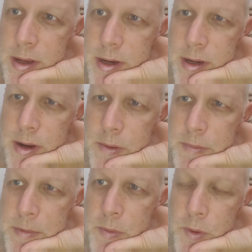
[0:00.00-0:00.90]

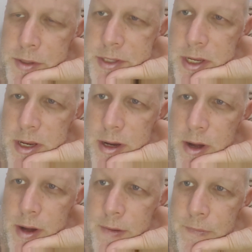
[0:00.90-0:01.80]
maybe once a
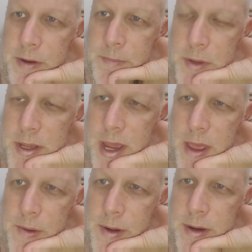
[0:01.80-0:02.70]
year at a family
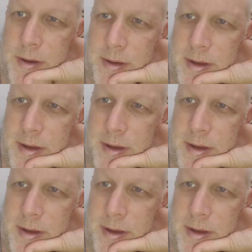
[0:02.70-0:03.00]
gathering,